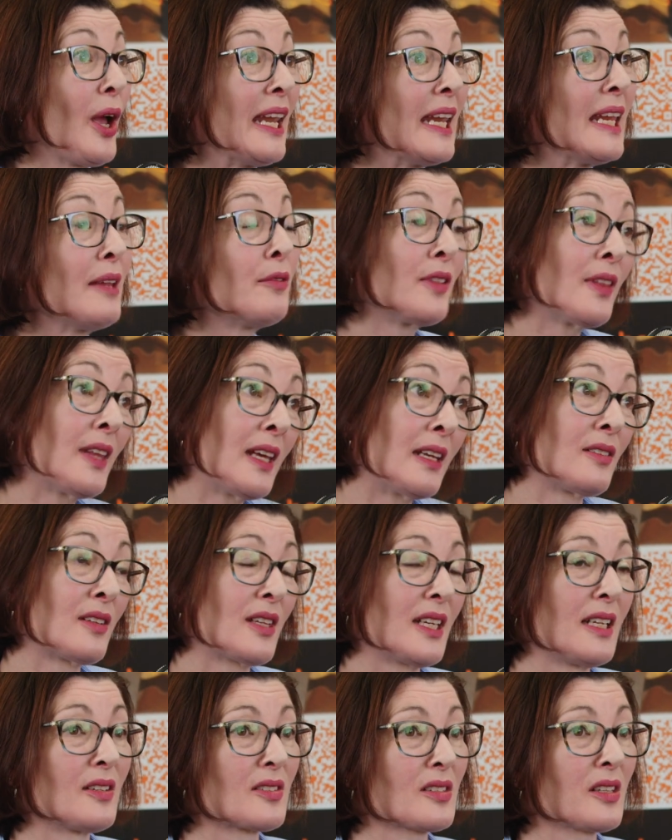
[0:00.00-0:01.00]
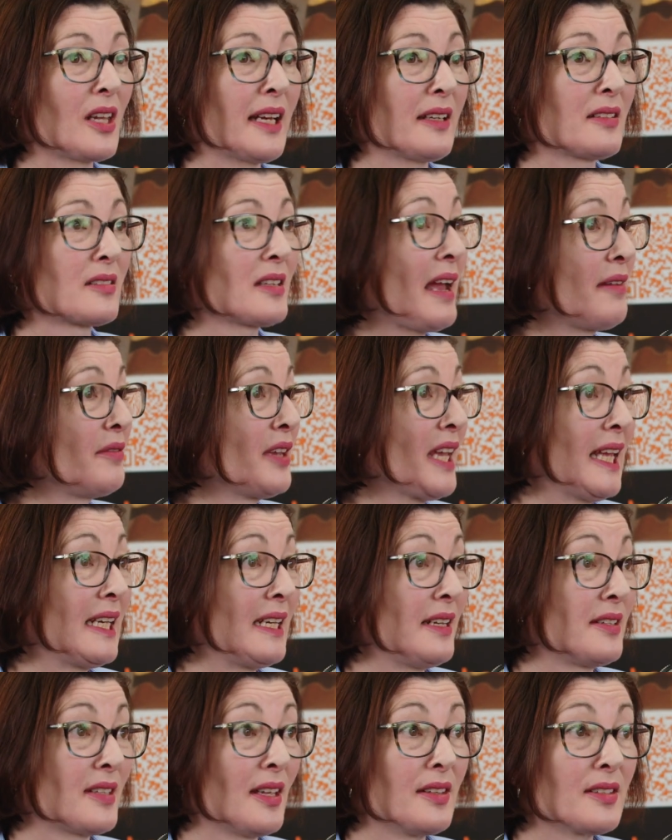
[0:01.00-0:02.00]
And even then, things like saving
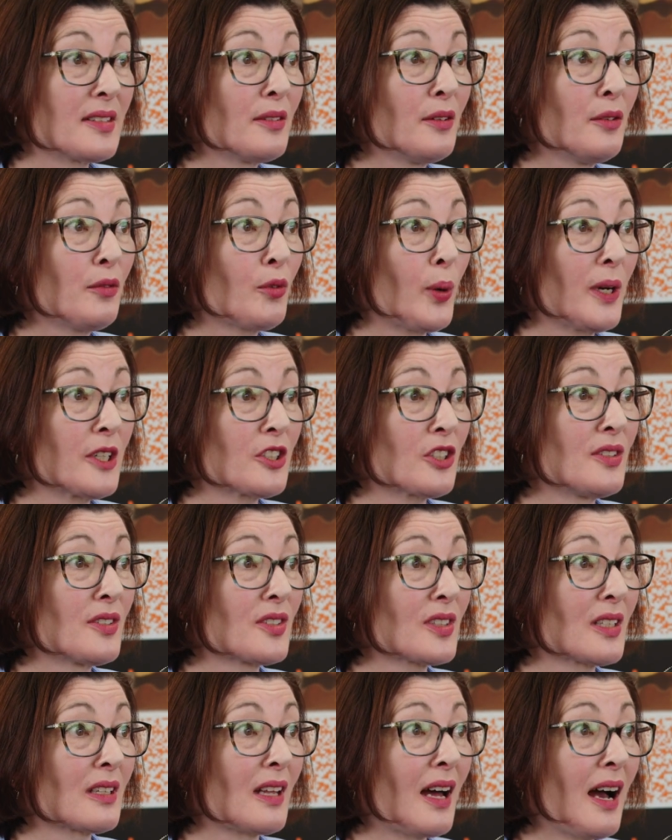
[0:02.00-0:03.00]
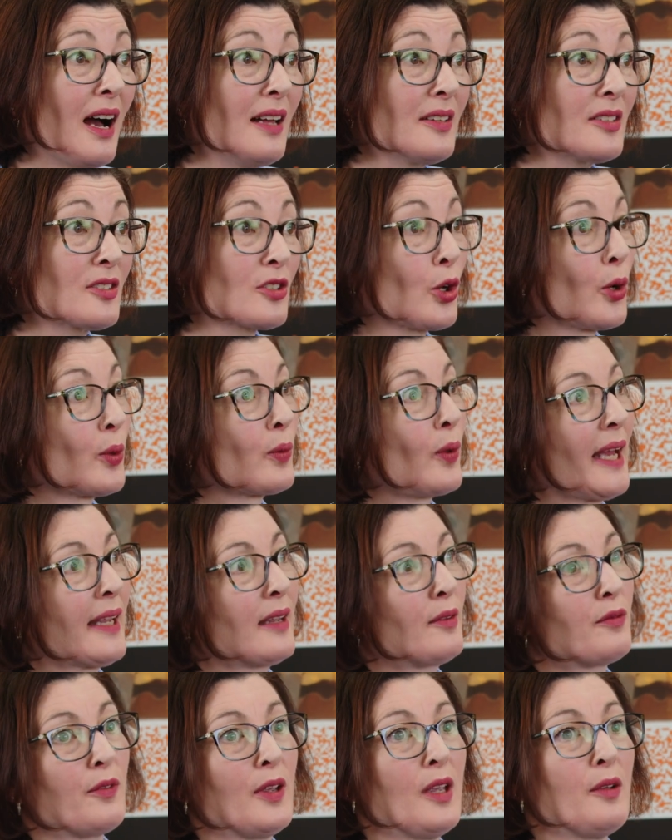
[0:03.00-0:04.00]
any sensitive questions to last. Yeah. So like
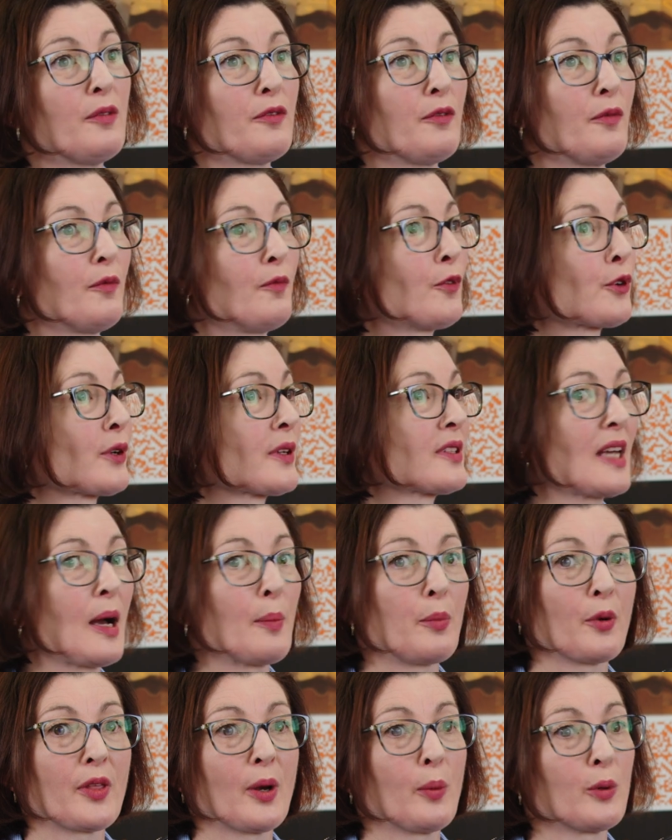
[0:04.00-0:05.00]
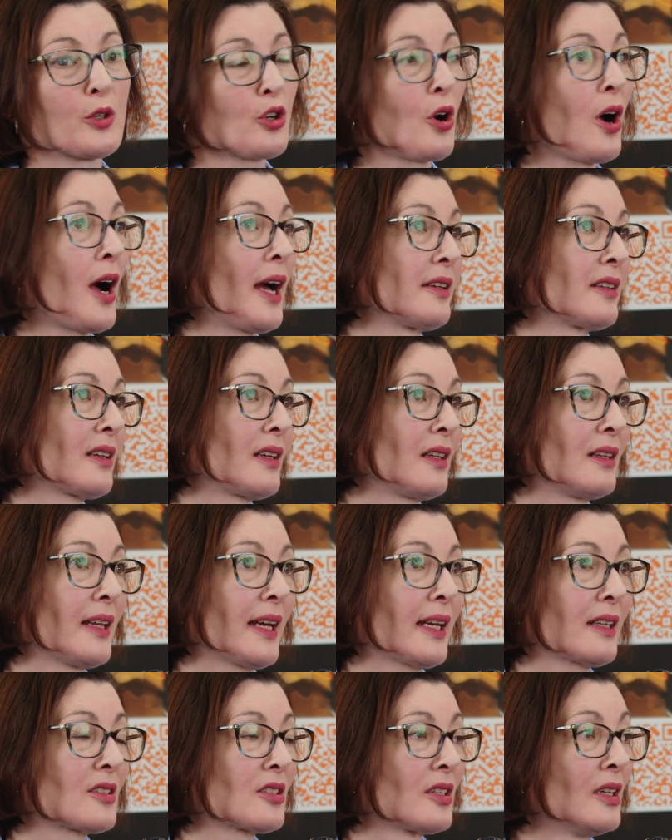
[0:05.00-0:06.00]
if for example, they were trying to
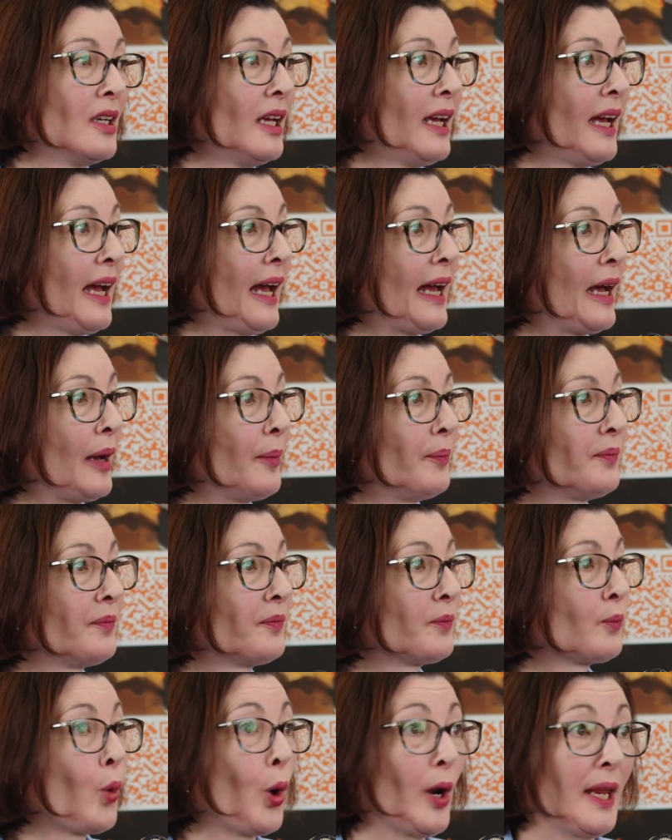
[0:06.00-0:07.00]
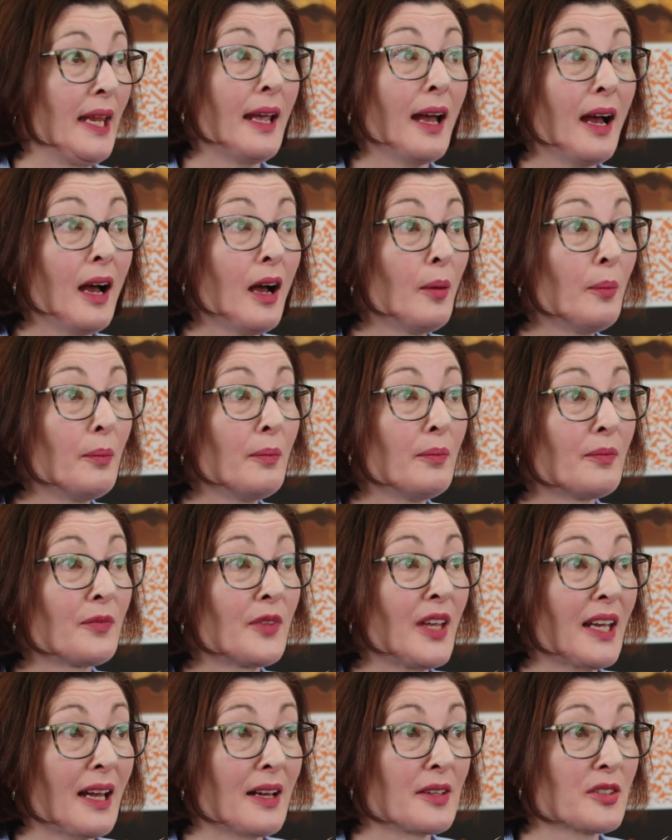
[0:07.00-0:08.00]
collect what income
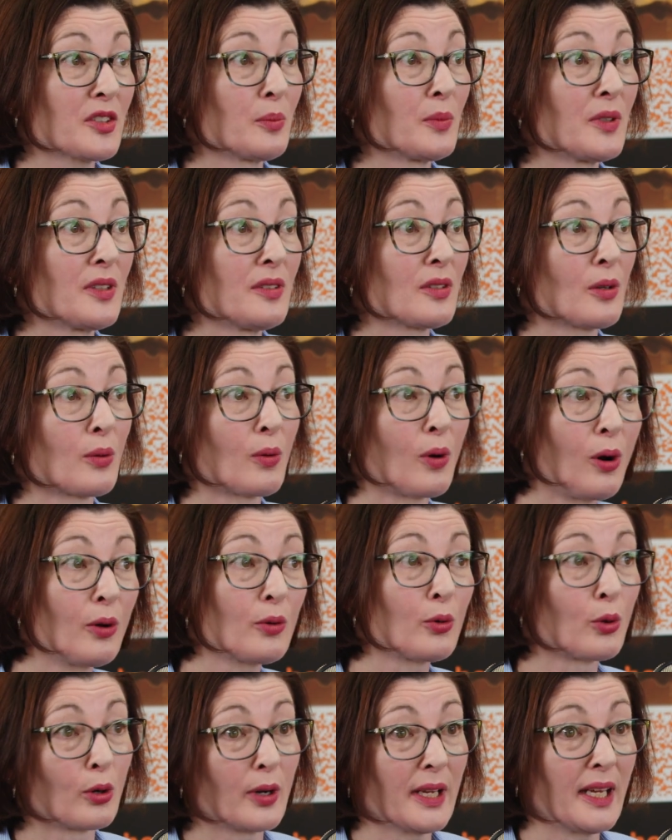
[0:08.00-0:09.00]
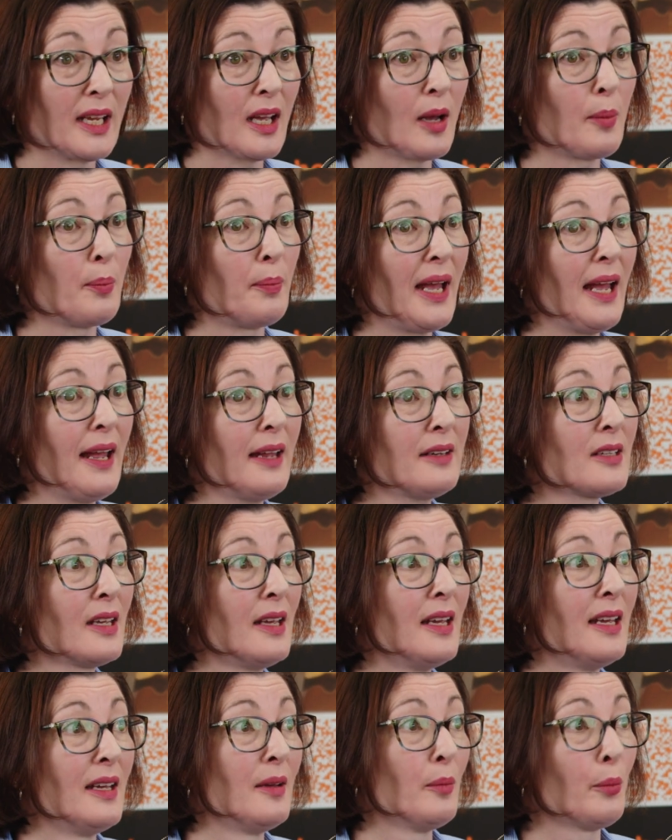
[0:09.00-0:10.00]
their customers are on or income band,
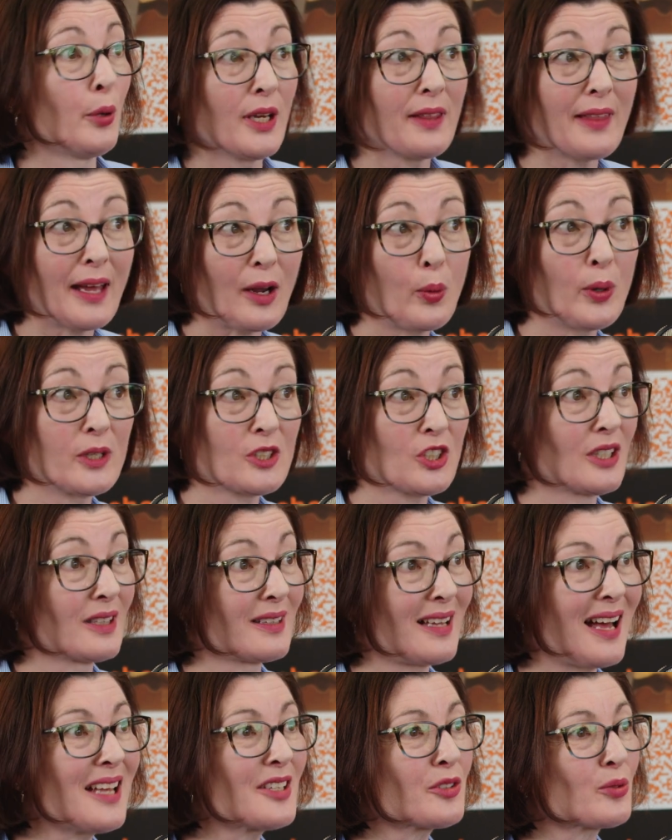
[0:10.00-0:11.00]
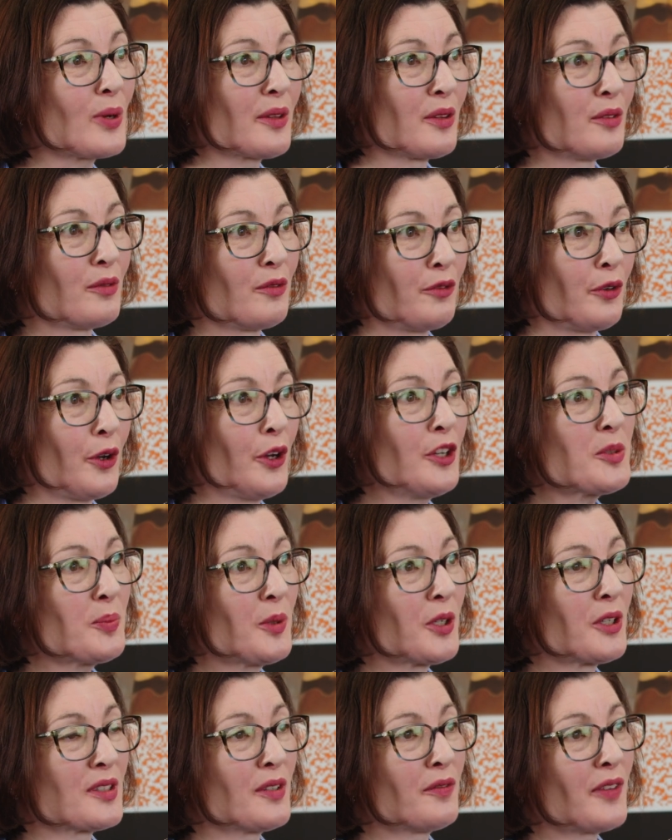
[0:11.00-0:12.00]
putting that question last rather than first,
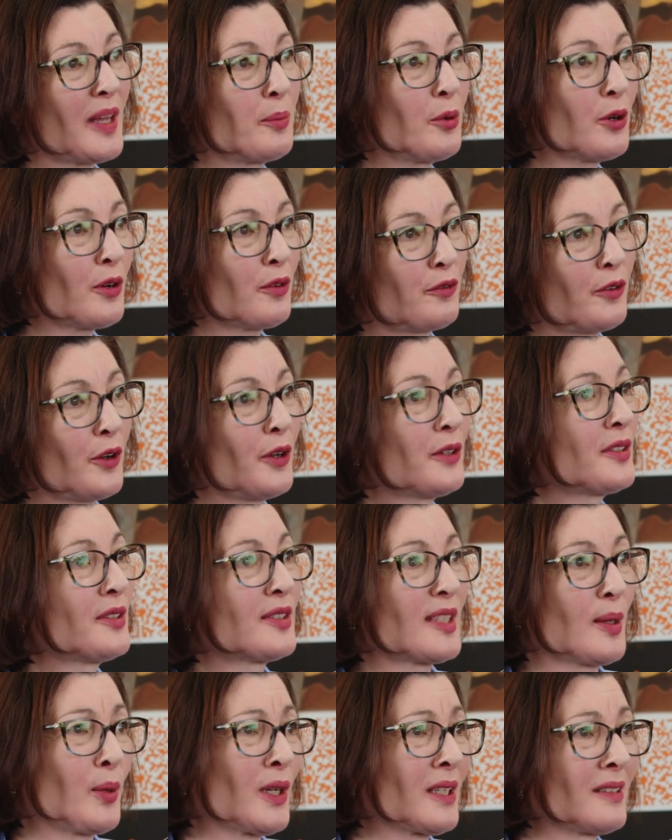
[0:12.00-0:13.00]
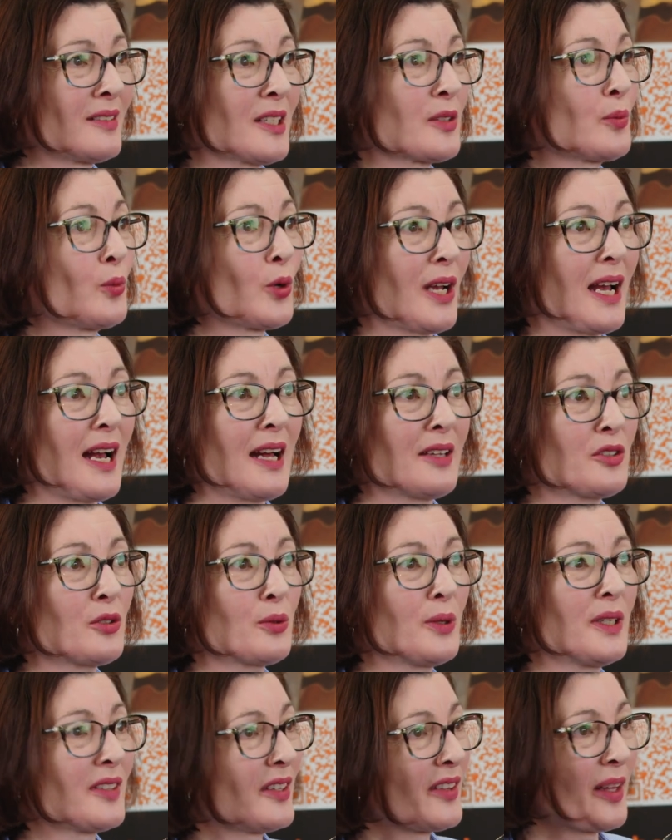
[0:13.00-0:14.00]
because if they put it first and someone doesn't want to
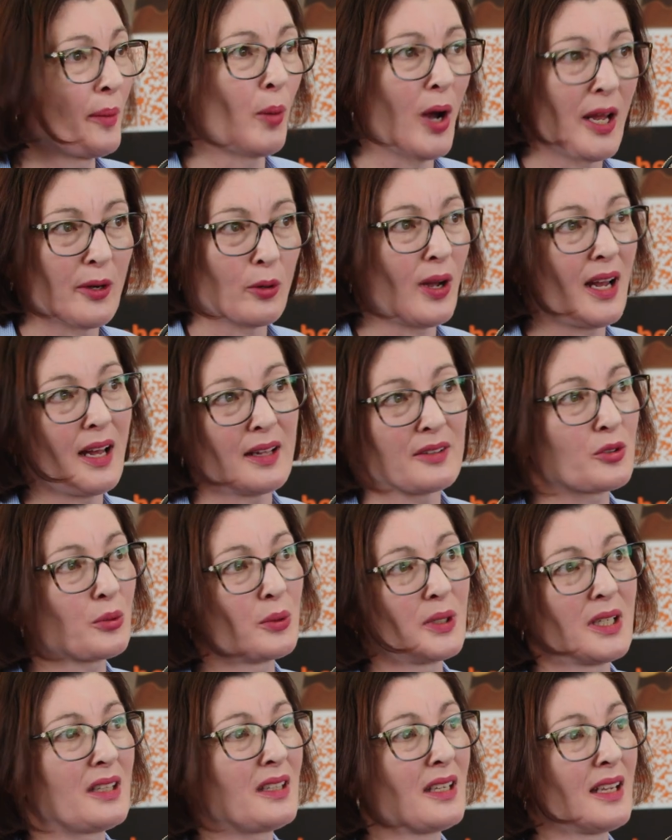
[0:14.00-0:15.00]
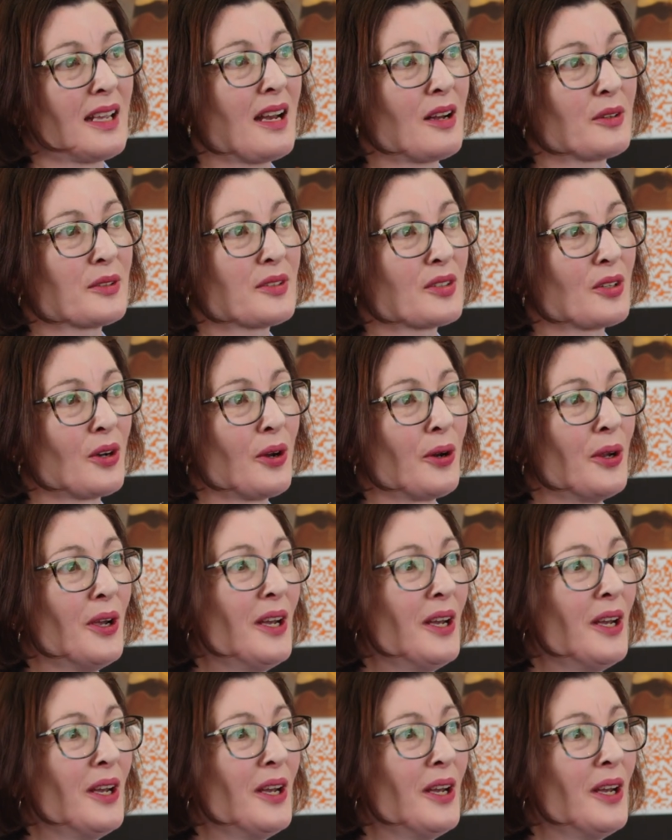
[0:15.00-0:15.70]
answer it, then they might not answer anything else. Yes. So